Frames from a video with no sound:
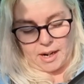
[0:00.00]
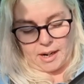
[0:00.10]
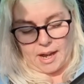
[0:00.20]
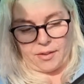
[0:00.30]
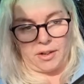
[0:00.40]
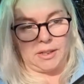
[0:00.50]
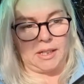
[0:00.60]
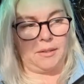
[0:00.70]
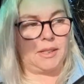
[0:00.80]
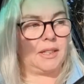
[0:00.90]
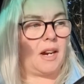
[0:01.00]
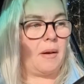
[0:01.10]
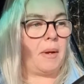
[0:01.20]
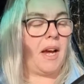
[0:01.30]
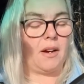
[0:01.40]
allow those gifts to
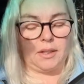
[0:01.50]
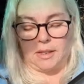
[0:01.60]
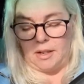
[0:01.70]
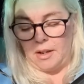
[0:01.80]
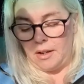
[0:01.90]
come out.